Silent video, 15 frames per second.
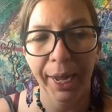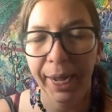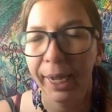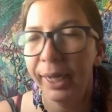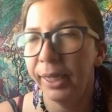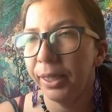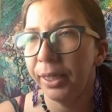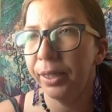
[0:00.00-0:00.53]

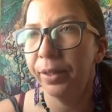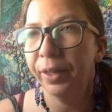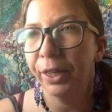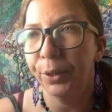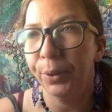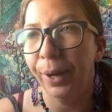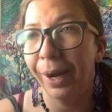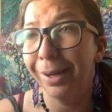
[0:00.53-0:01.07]
And then
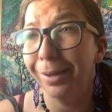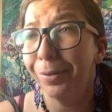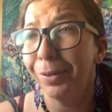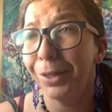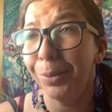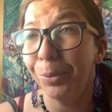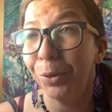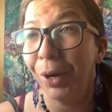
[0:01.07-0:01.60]
you have
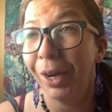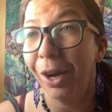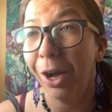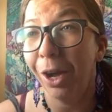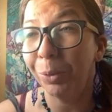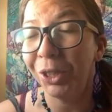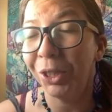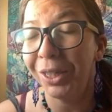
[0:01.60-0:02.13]
some great
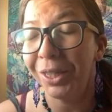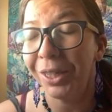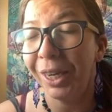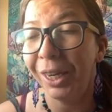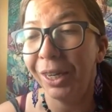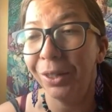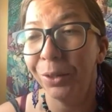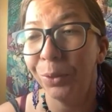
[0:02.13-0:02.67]
options
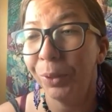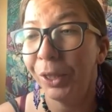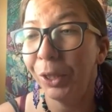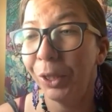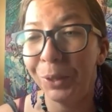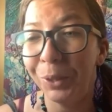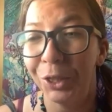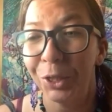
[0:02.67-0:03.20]
and we can
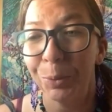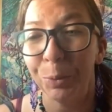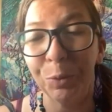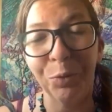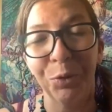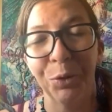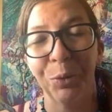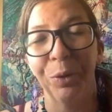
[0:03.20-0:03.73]
always just
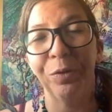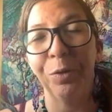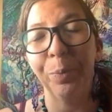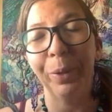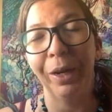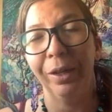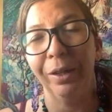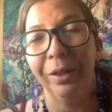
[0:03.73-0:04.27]
move forward from
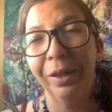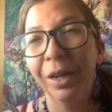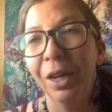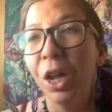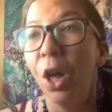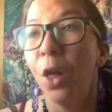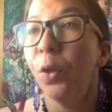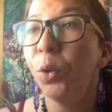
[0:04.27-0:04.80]
there.
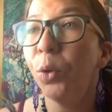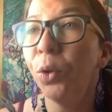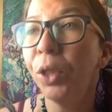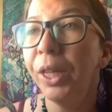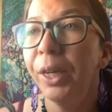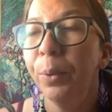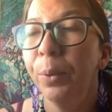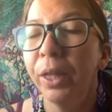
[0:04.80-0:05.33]
The cool
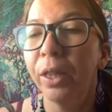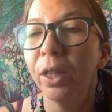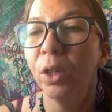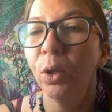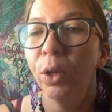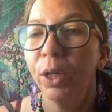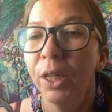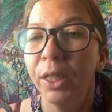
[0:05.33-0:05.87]
thing with the
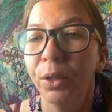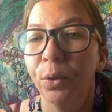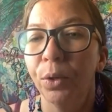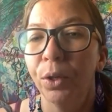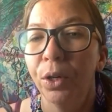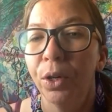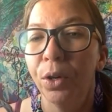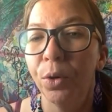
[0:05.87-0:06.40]
loyalty
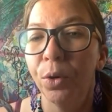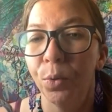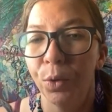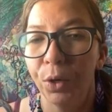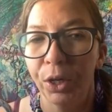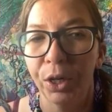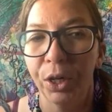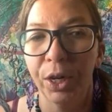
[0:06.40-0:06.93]
or
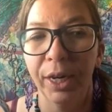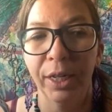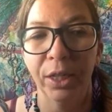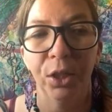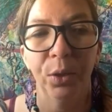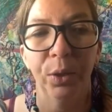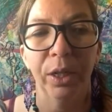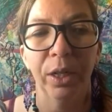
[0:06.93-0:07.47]
order is
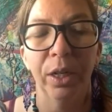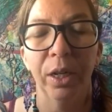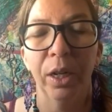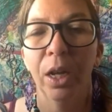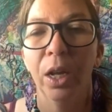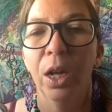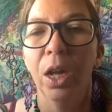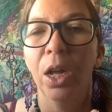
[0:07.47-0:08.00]
you can
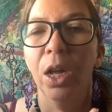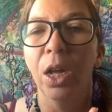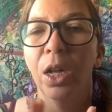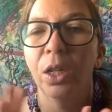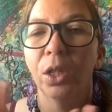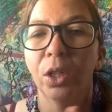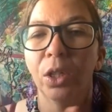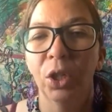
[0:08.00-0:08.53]

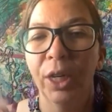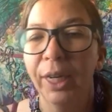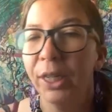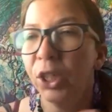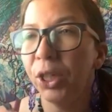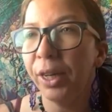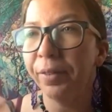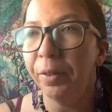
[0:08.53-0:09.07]

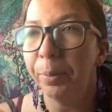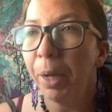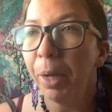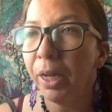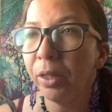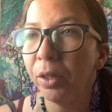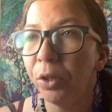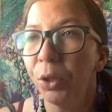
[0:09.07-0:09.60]
change it every
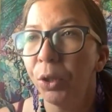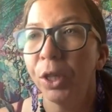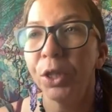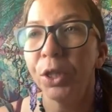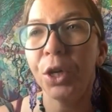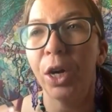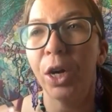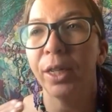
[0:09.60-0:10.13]
month. You can
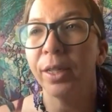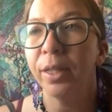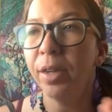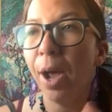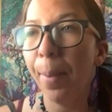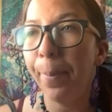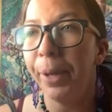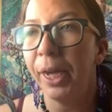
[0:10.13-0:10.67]
start and
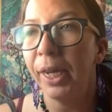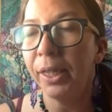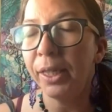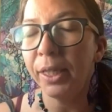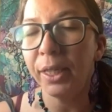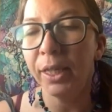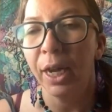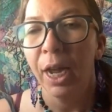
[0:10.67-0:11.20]
stop it
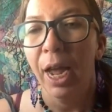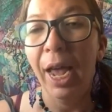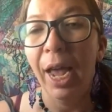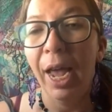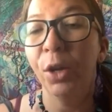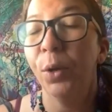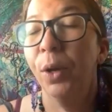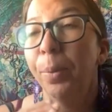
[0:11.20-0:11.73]

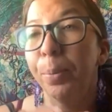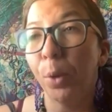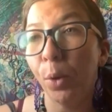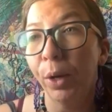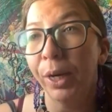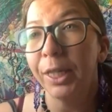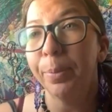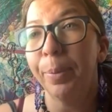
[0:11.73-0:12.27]
and you get
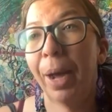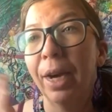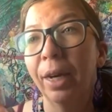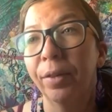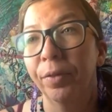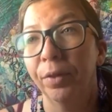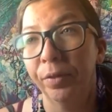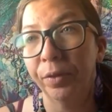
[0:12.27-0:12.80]
points
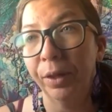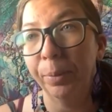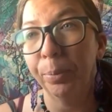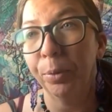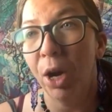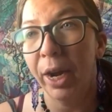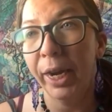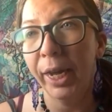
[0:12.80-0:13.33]
back for free
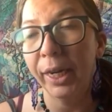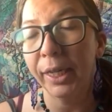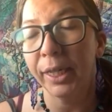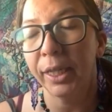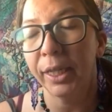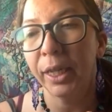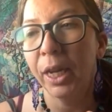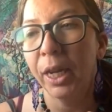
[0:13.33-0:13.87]

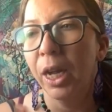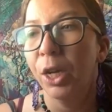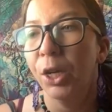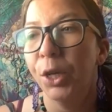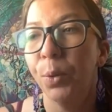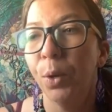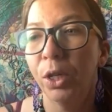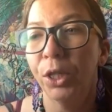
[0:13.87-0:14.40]
products.
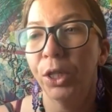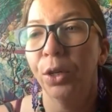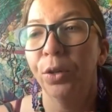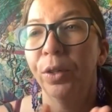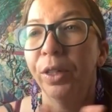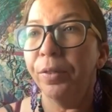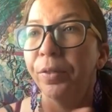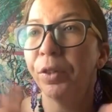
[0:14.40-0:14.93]
You also,
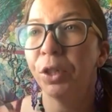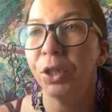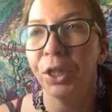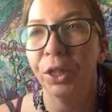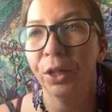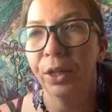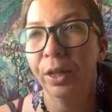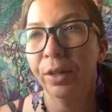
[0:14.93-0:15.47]
in the first
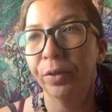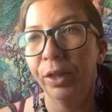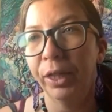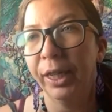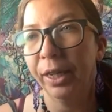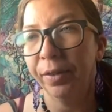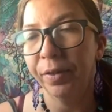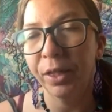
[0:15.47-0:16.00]
year, get free
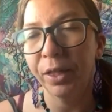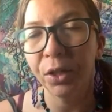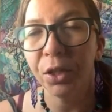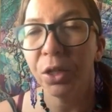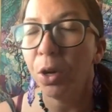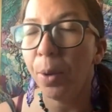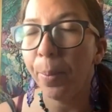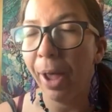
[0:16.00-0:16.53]
gifts.
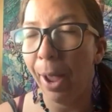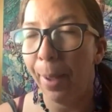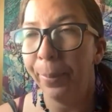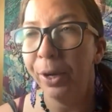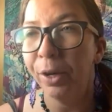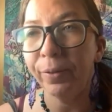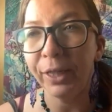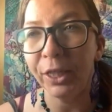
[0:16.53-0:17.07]
So I'm
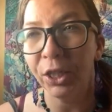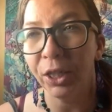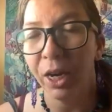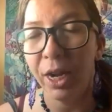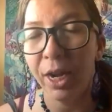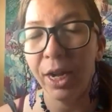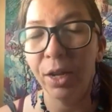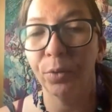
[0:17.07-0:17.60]
happy to reach
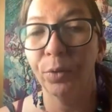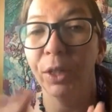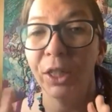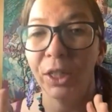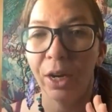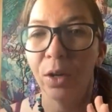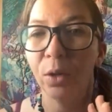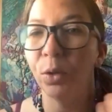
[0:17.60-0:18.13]

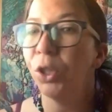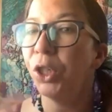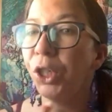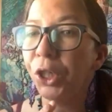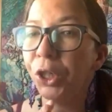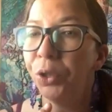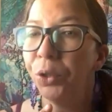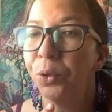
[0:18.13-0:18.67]
out to
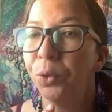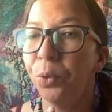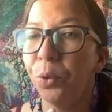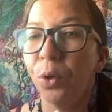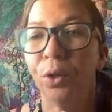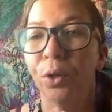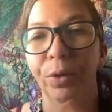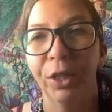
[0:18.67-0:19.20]
you
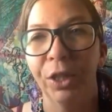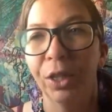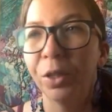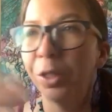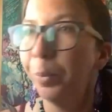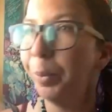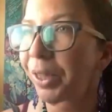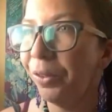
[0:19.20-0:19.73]
or reach out
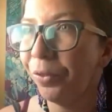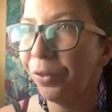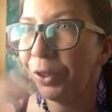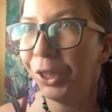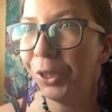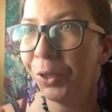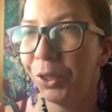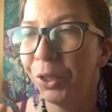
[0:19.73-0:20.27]
to me for
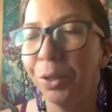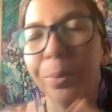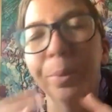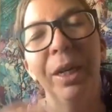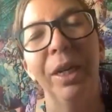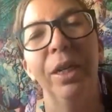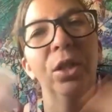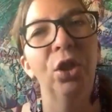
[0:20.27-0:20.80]
the YouTube
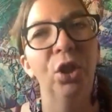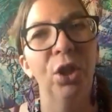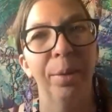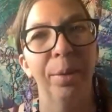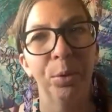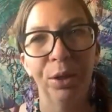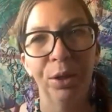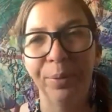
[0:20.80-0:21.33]
and
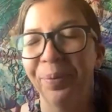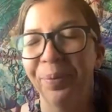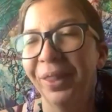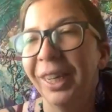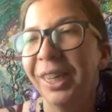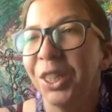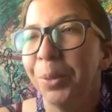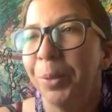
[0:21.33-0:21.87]
chat more.
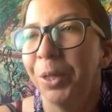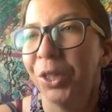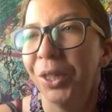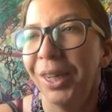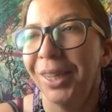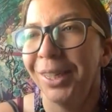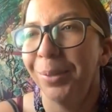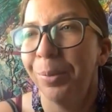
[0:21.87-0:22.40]
Thanks so much, you
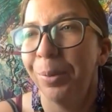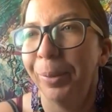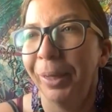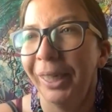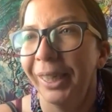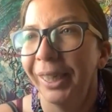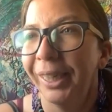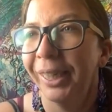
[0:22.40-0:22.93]
guys.
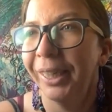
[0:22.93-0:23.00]
Bye-bye.